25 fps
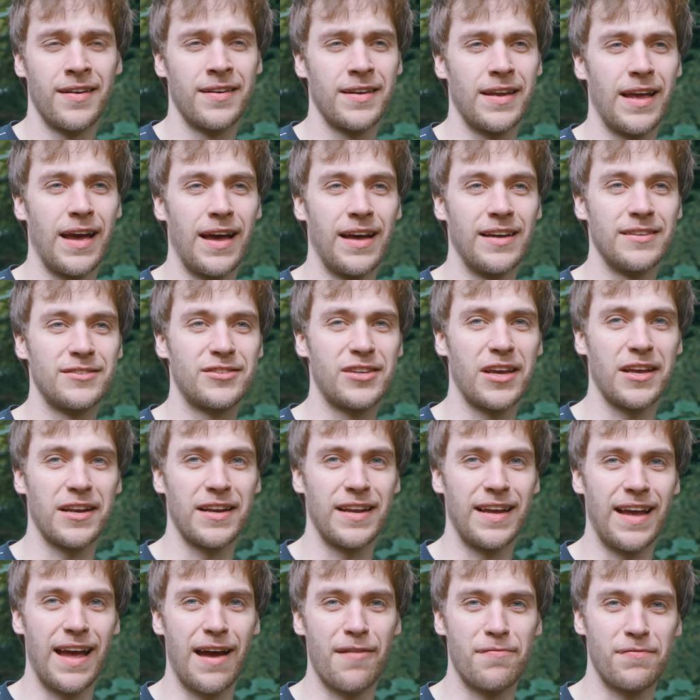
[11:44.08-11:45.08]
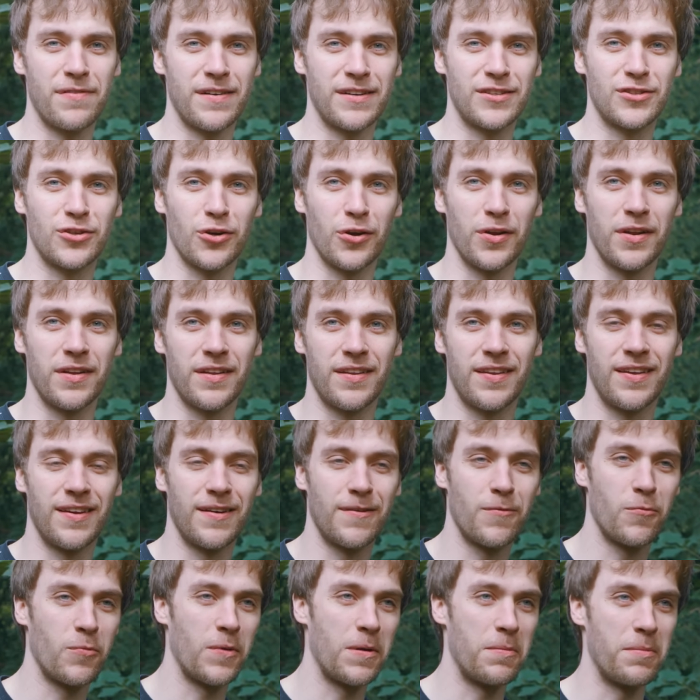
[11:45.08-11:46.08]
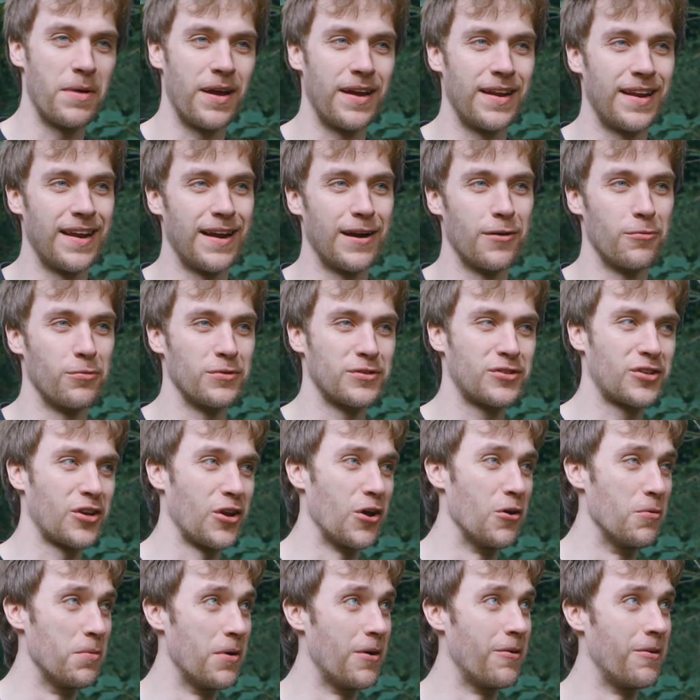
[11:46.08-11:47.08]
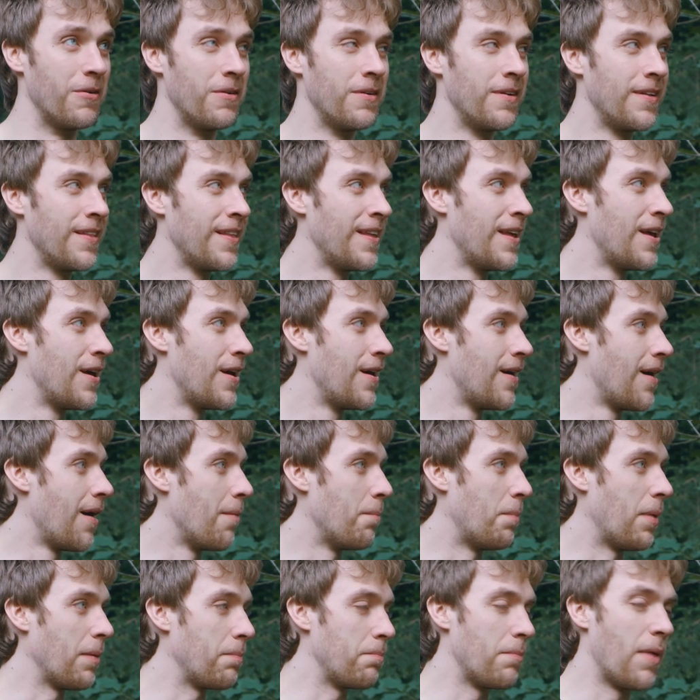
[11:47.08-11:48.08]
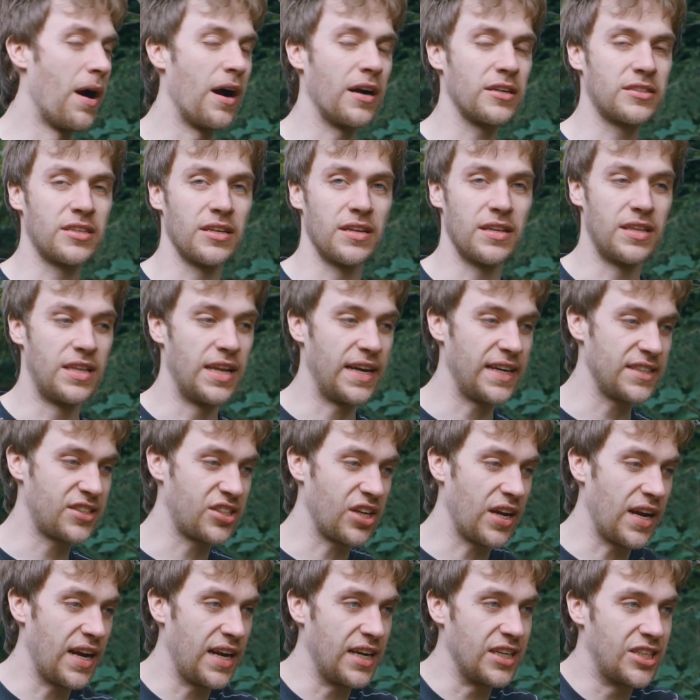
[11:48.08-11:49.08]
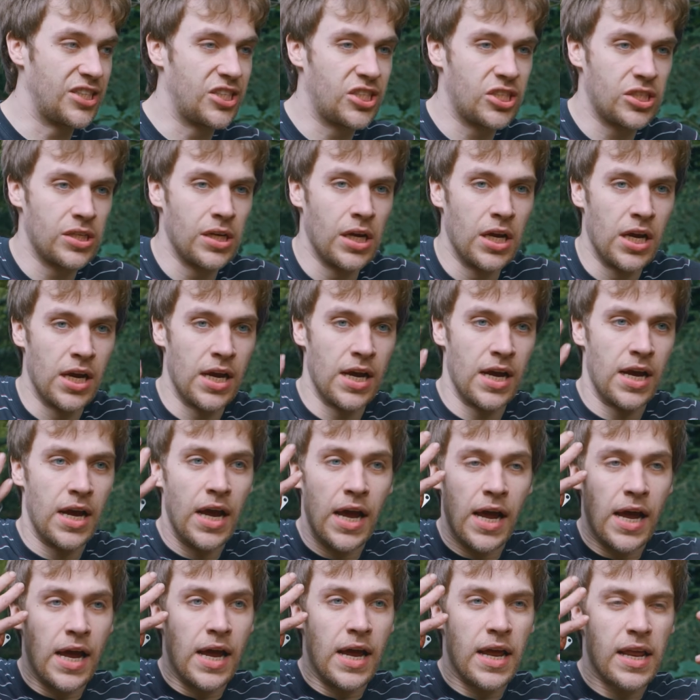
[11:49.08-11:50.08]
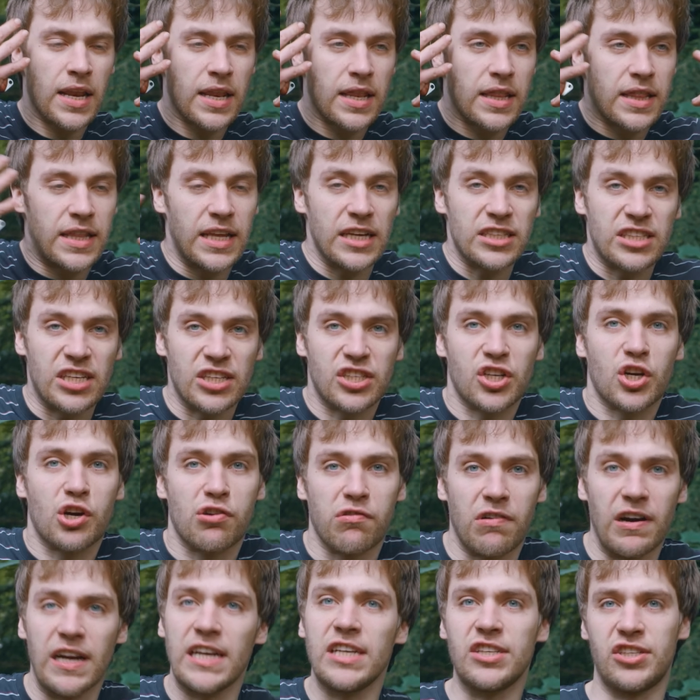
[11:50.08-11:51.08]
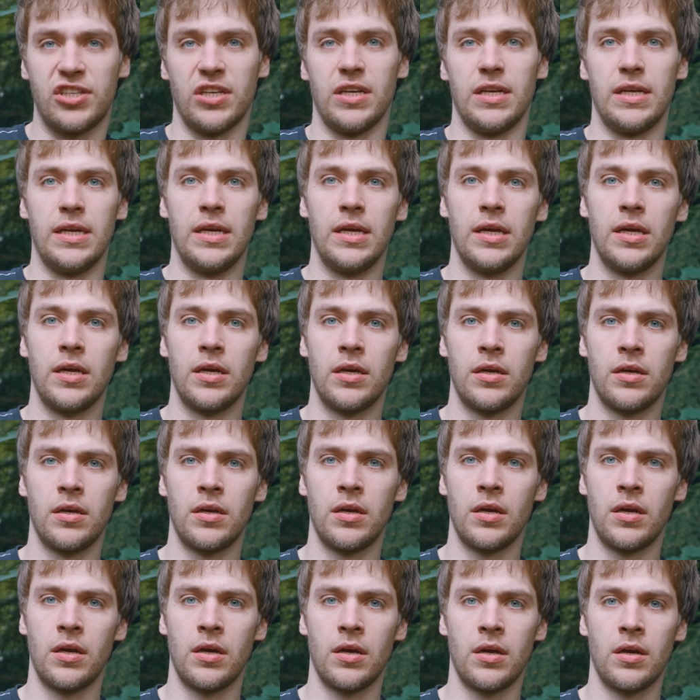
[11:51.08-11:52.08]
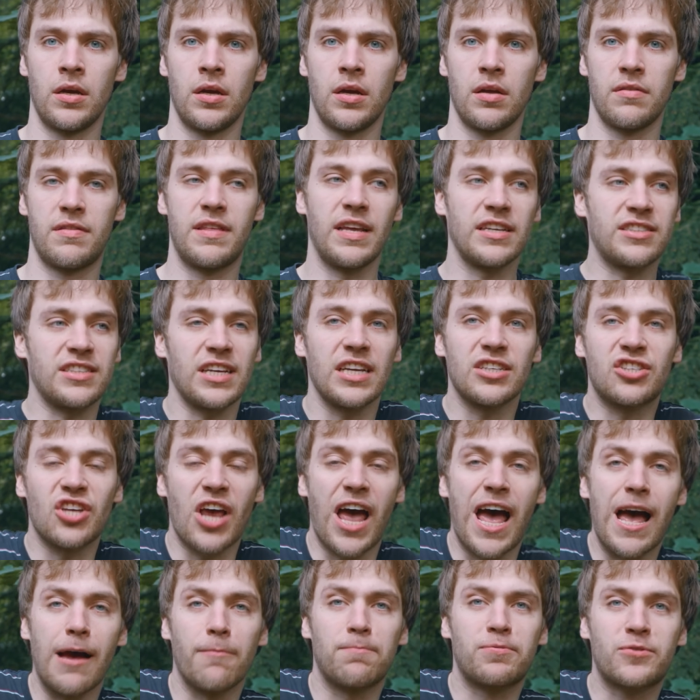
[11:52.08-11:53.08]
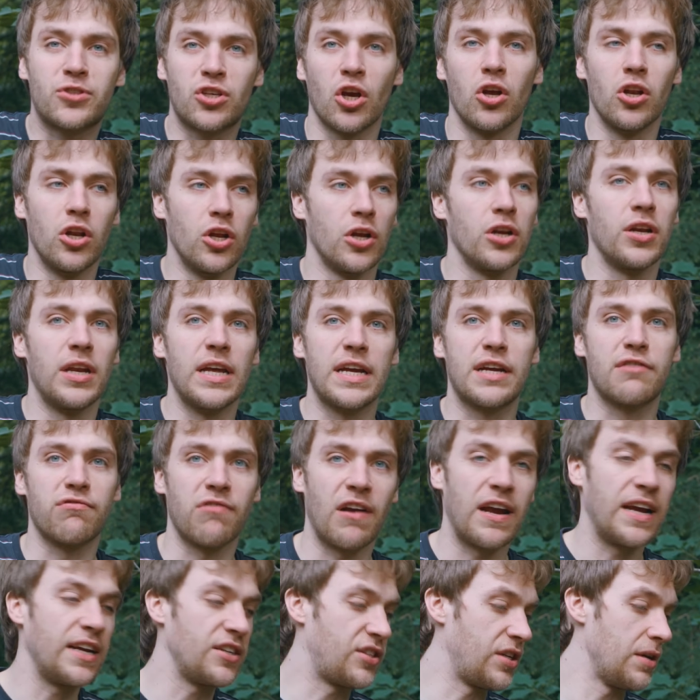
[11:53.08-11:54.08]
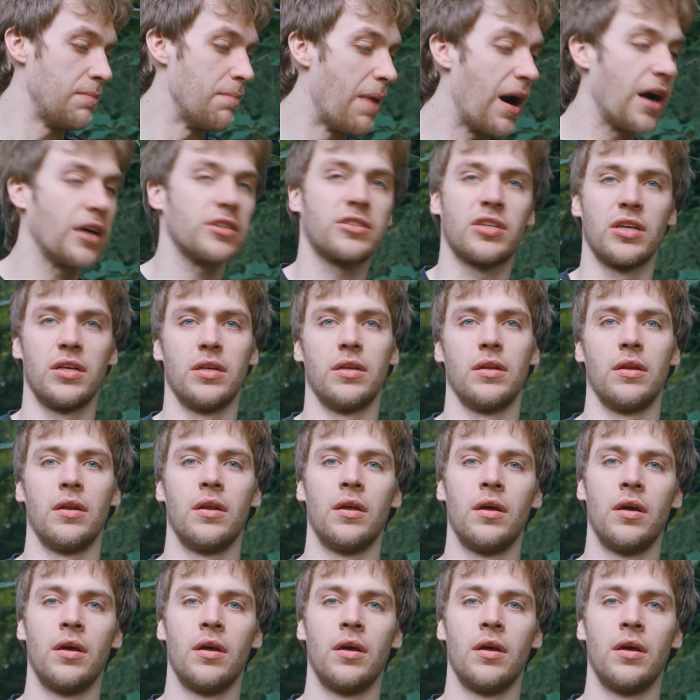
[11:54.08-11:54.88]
Yeah, sadly every shot we made here was slow-mo. But Maarten, this is crazy. This is absolutely crazy, Maarten.